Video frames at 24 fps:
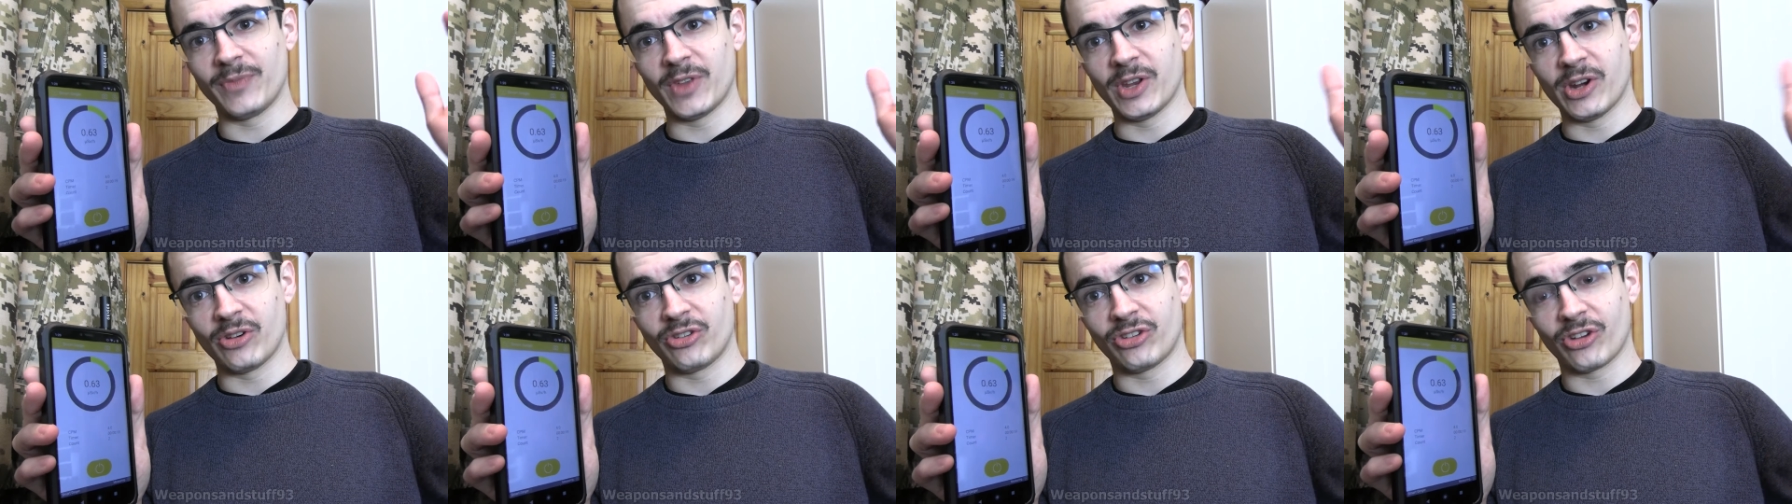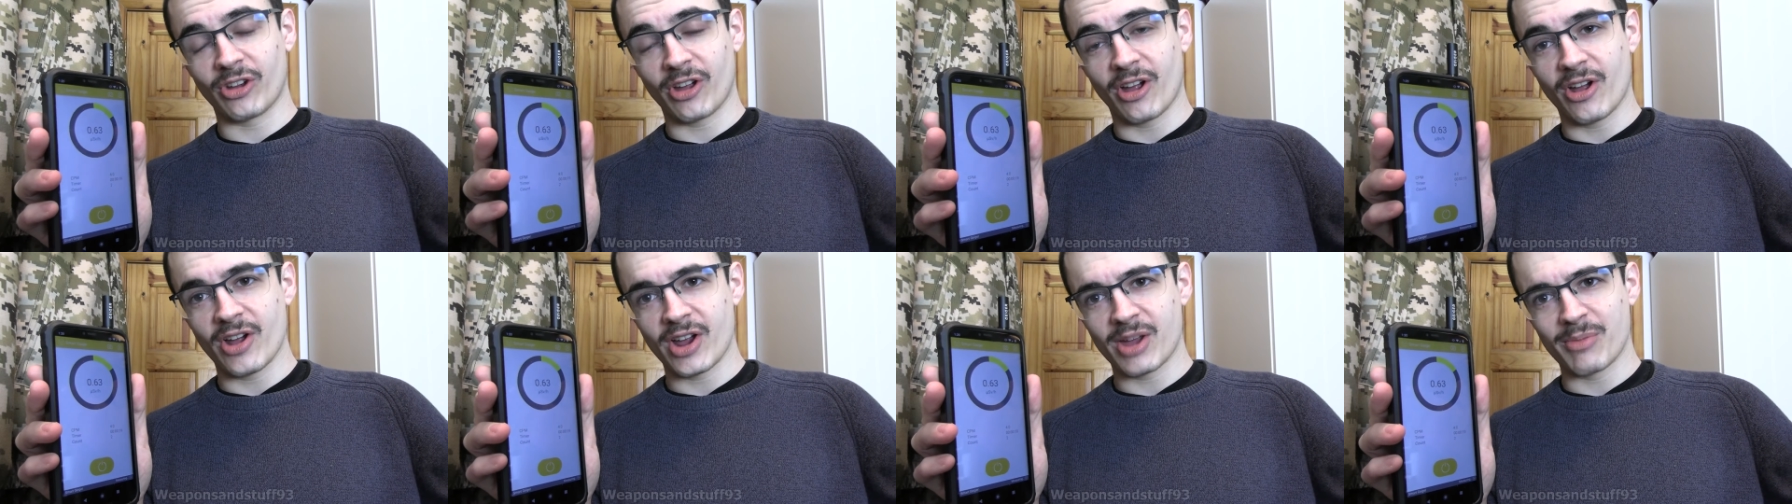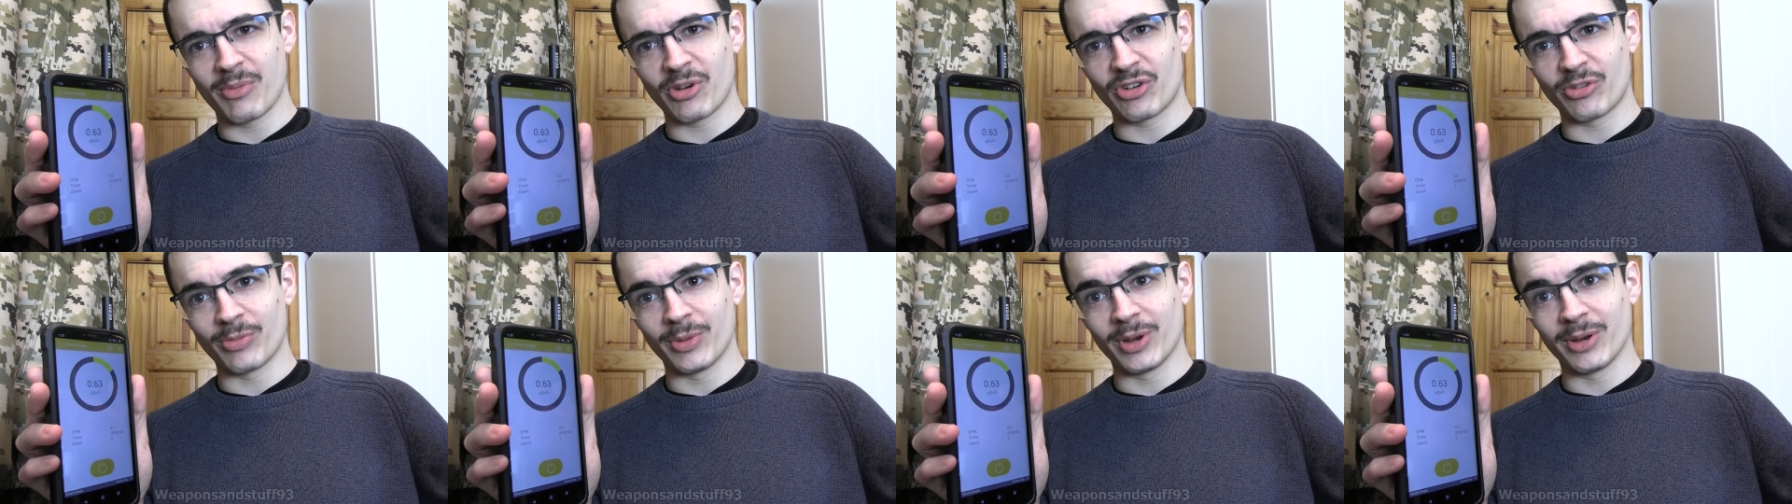you know, took a higher
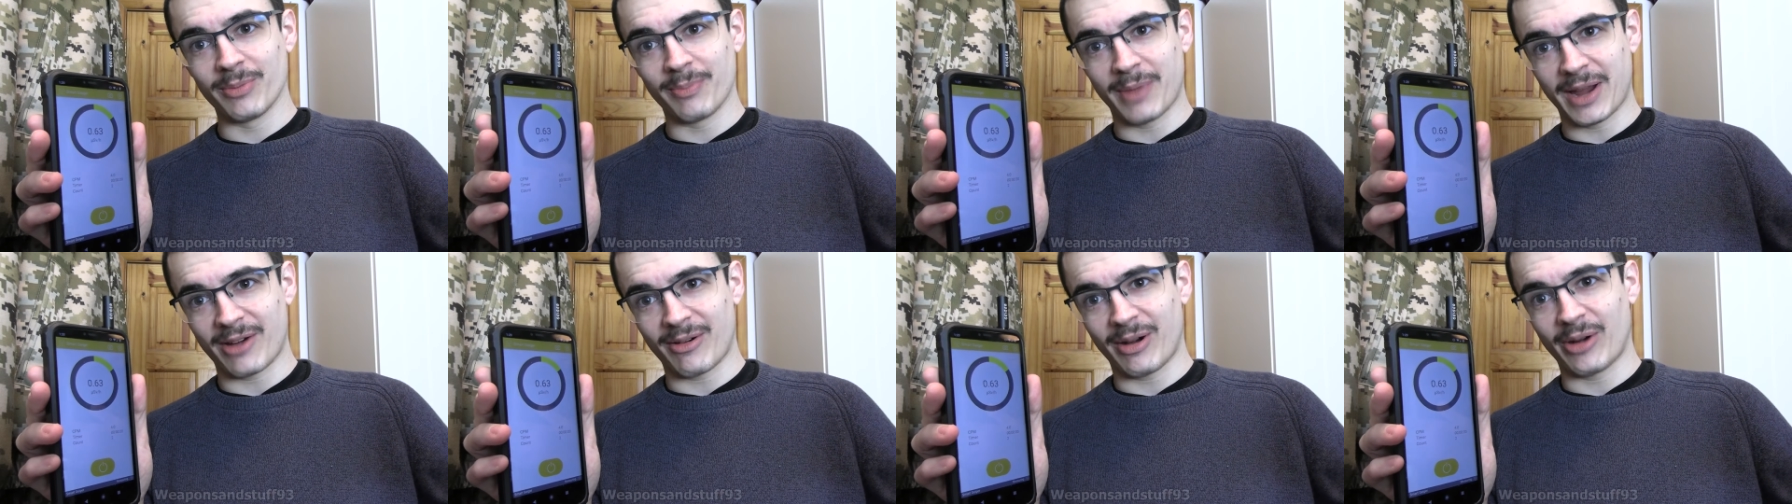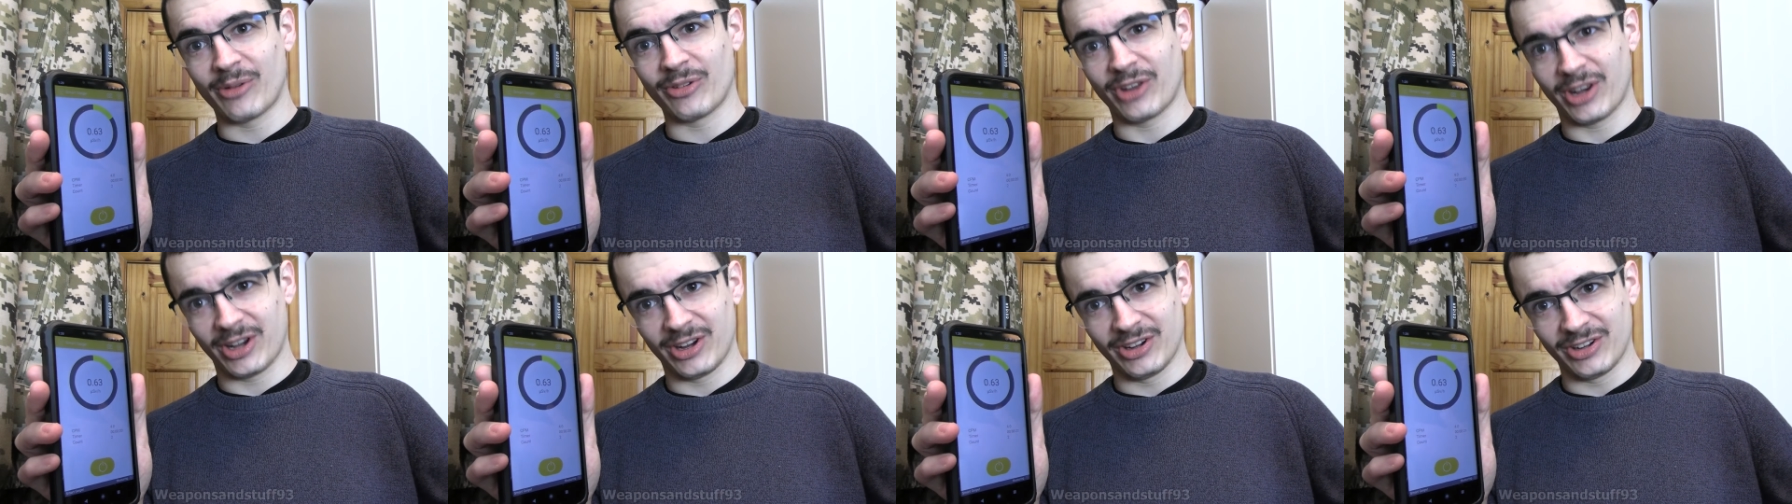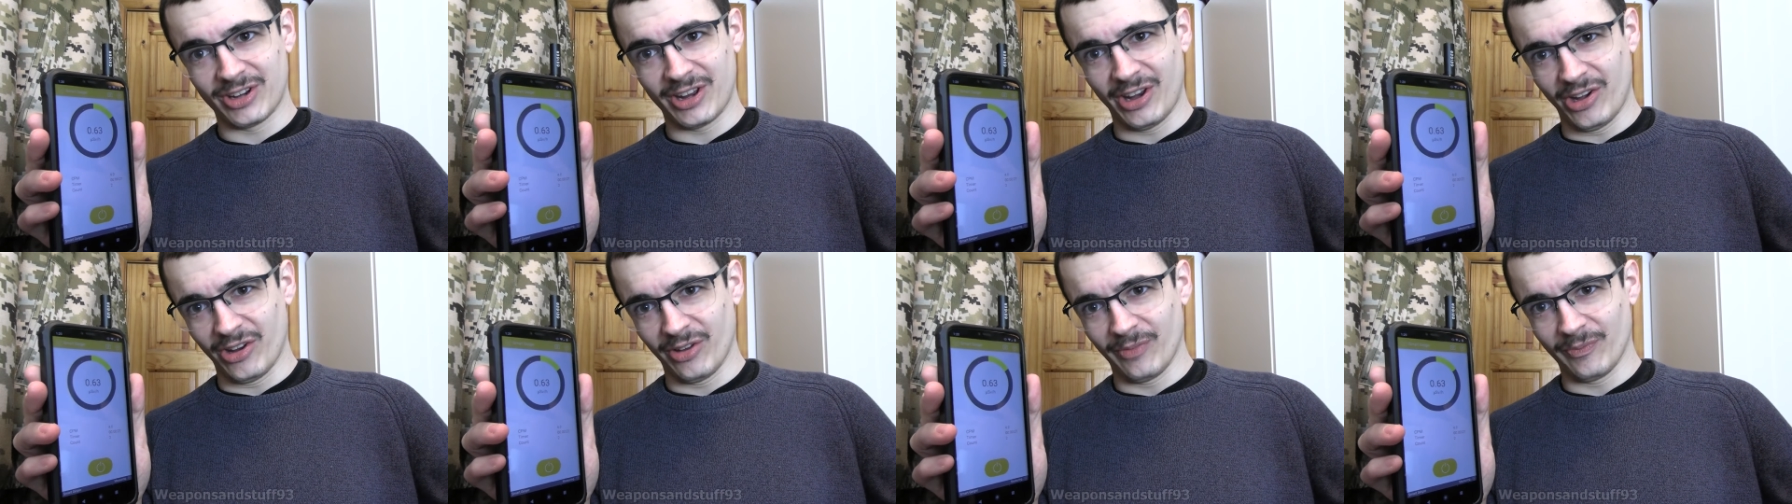measurement in the background, and it
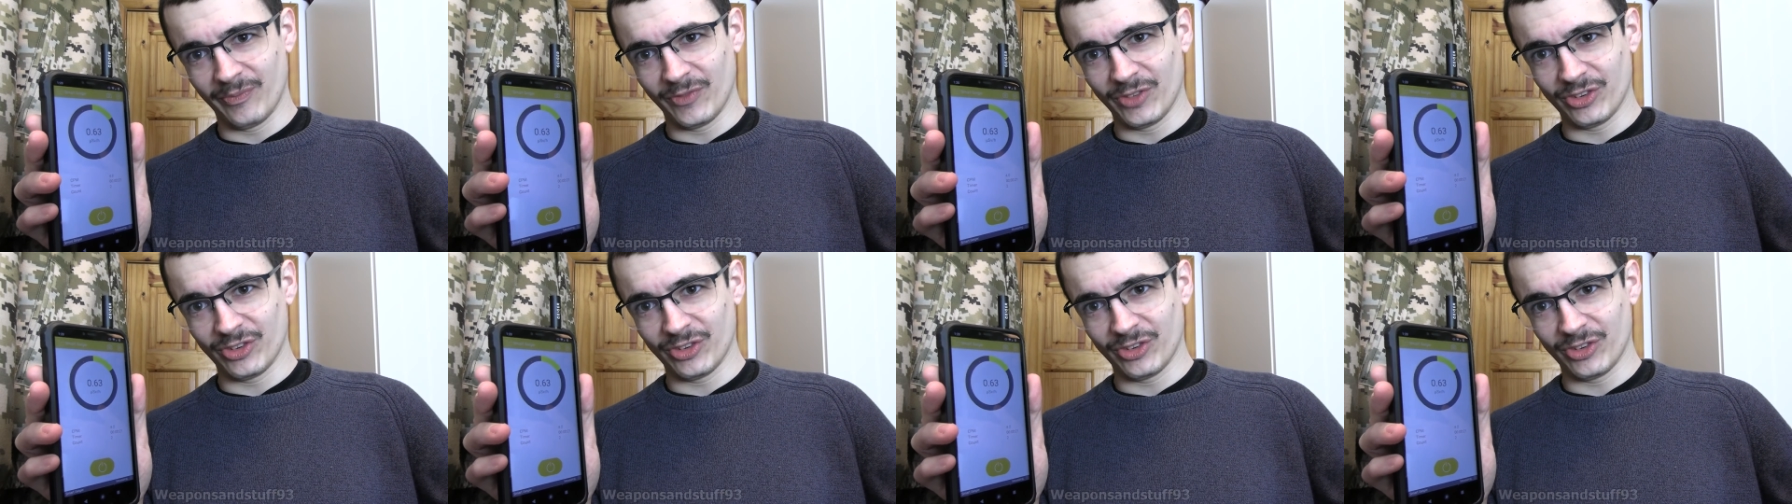did.